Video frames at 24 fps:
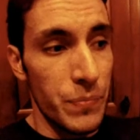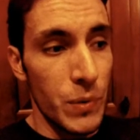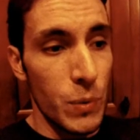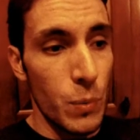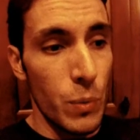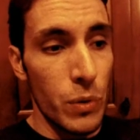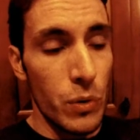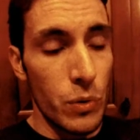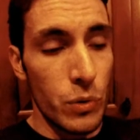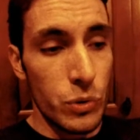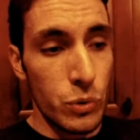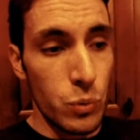
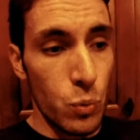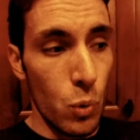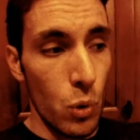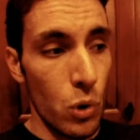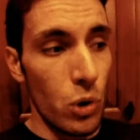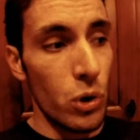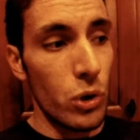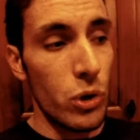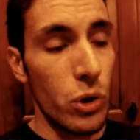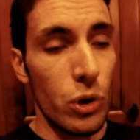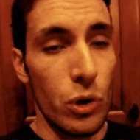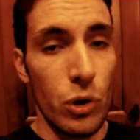whether it's
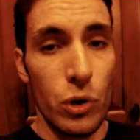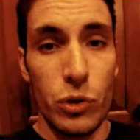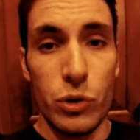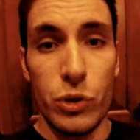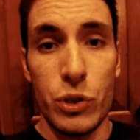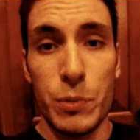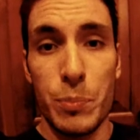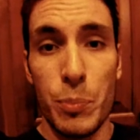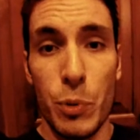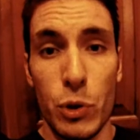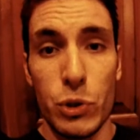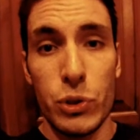work or
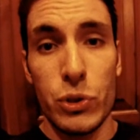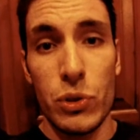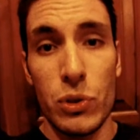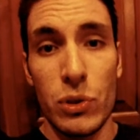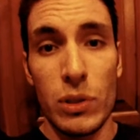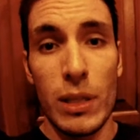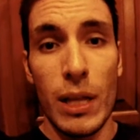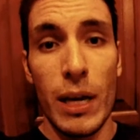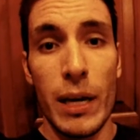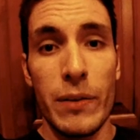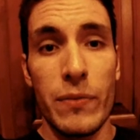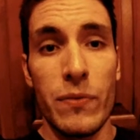just personal
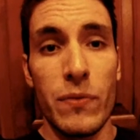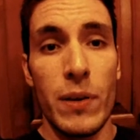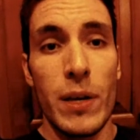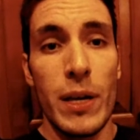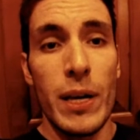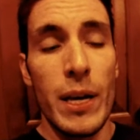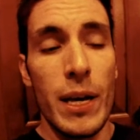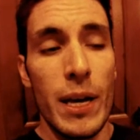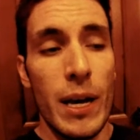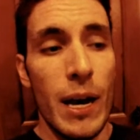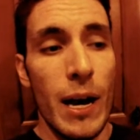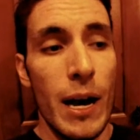life,
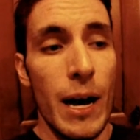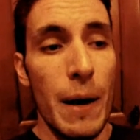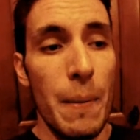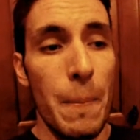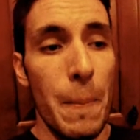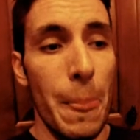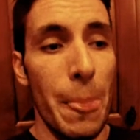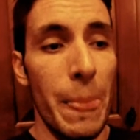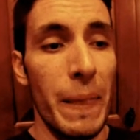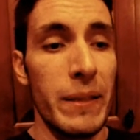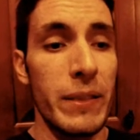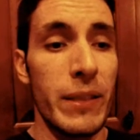
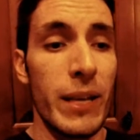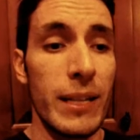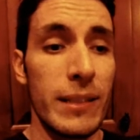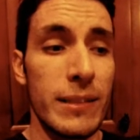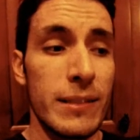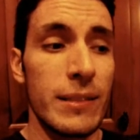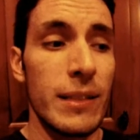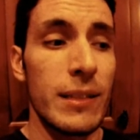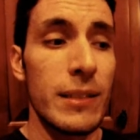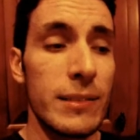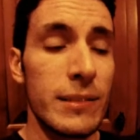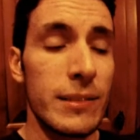and
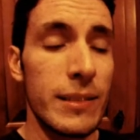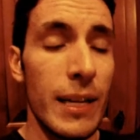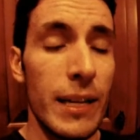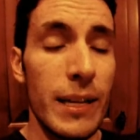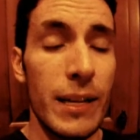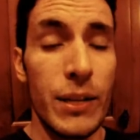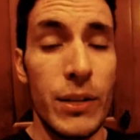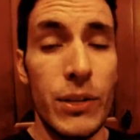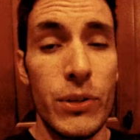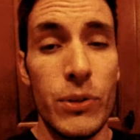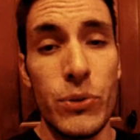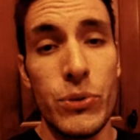that does take
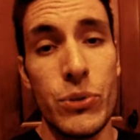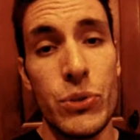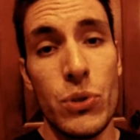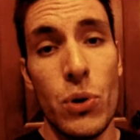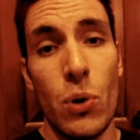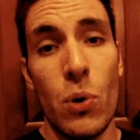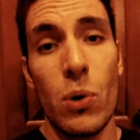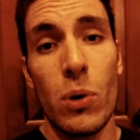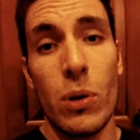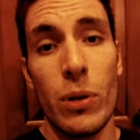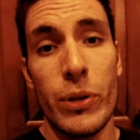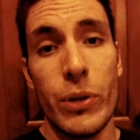a huge
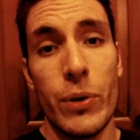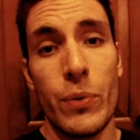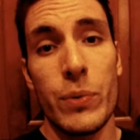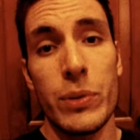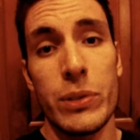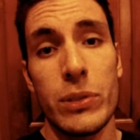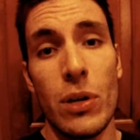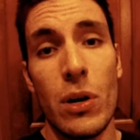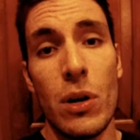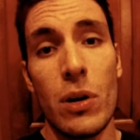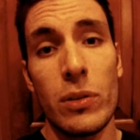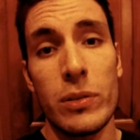toll on your
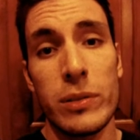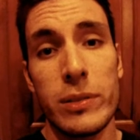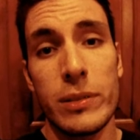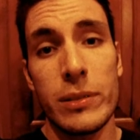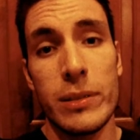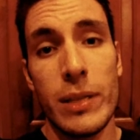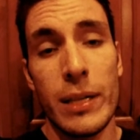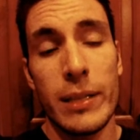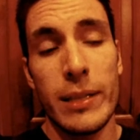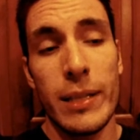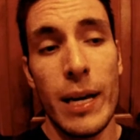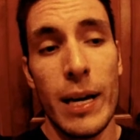results.
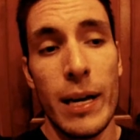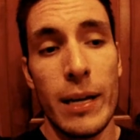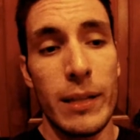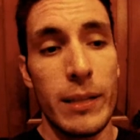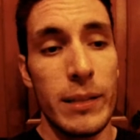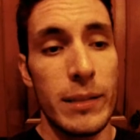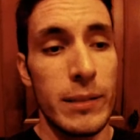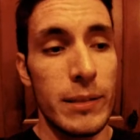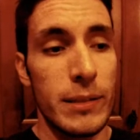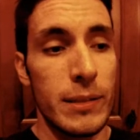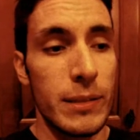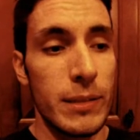That
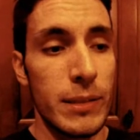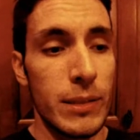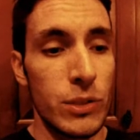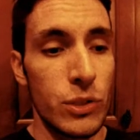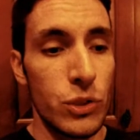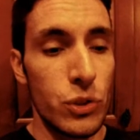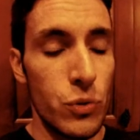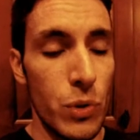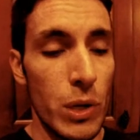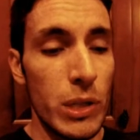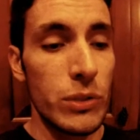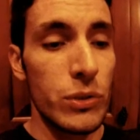the
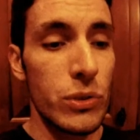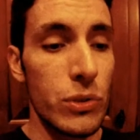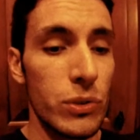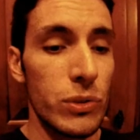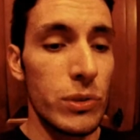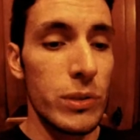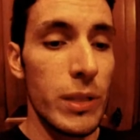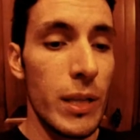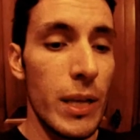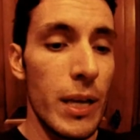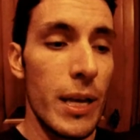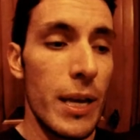
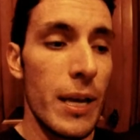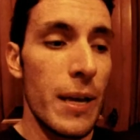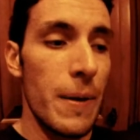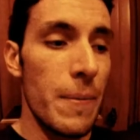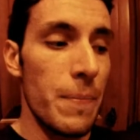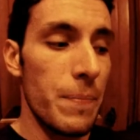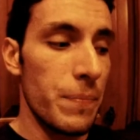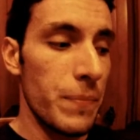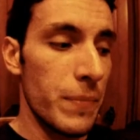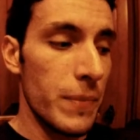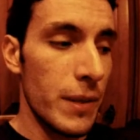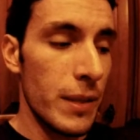stressors
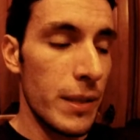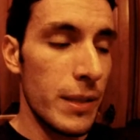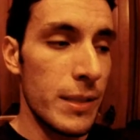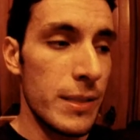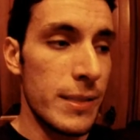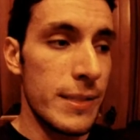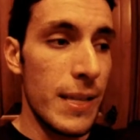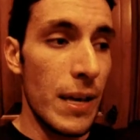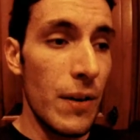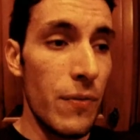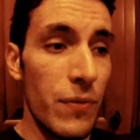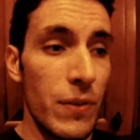
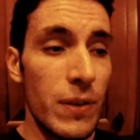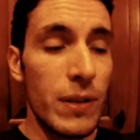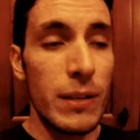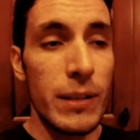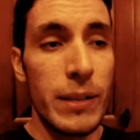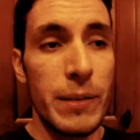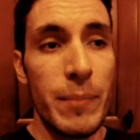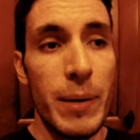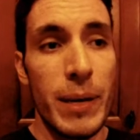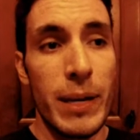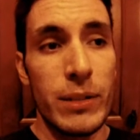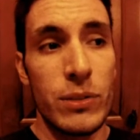
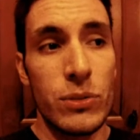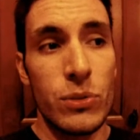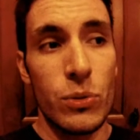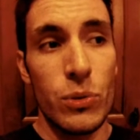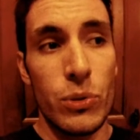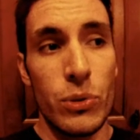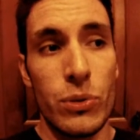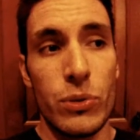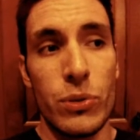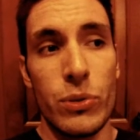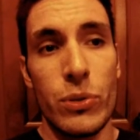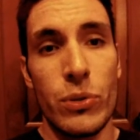definitely make it so
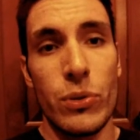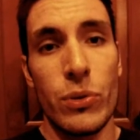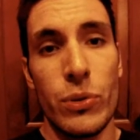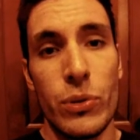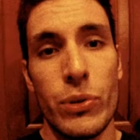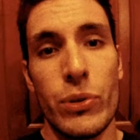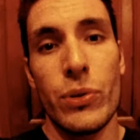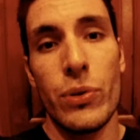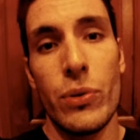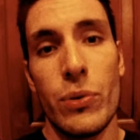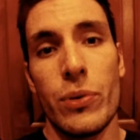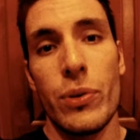
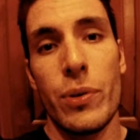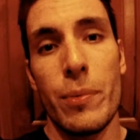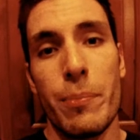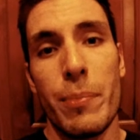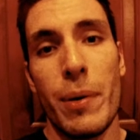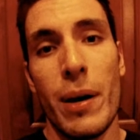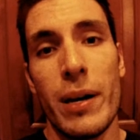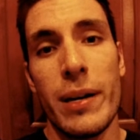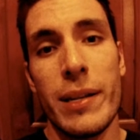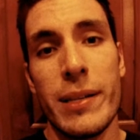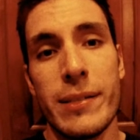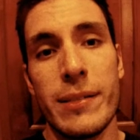your
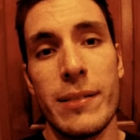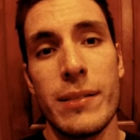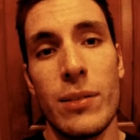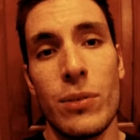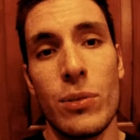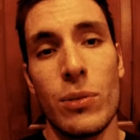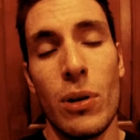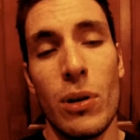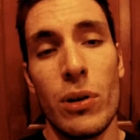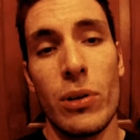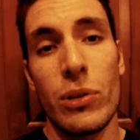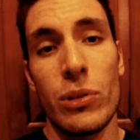body's
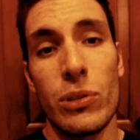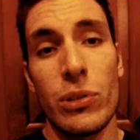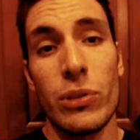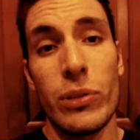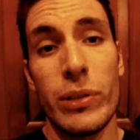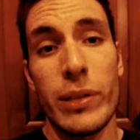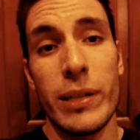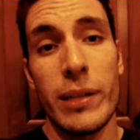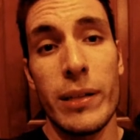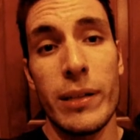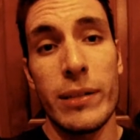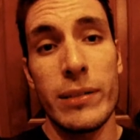no longer
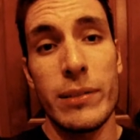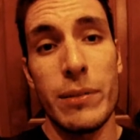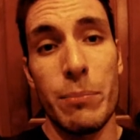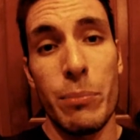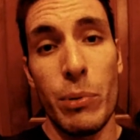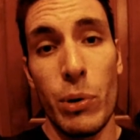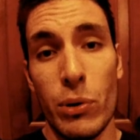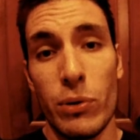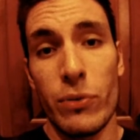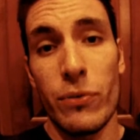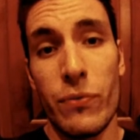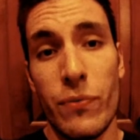looking to
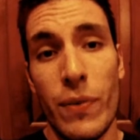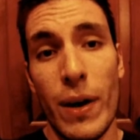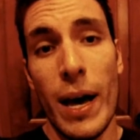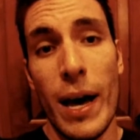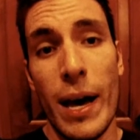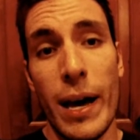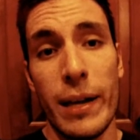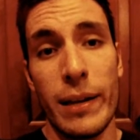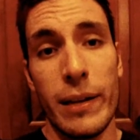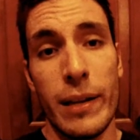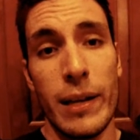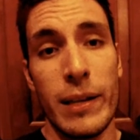burn
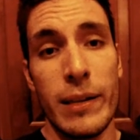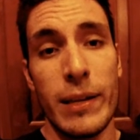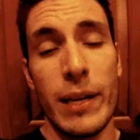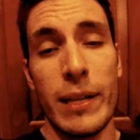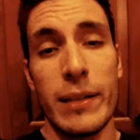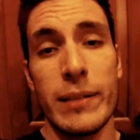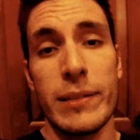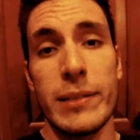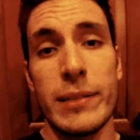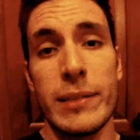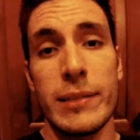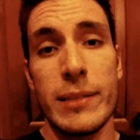fat
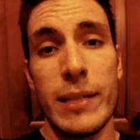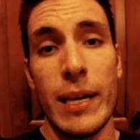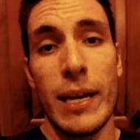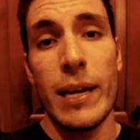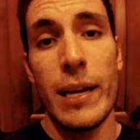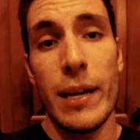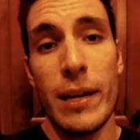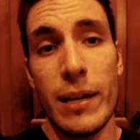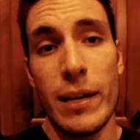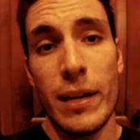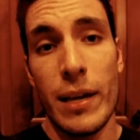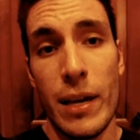and
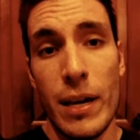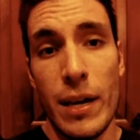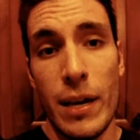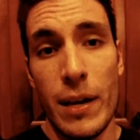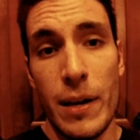stay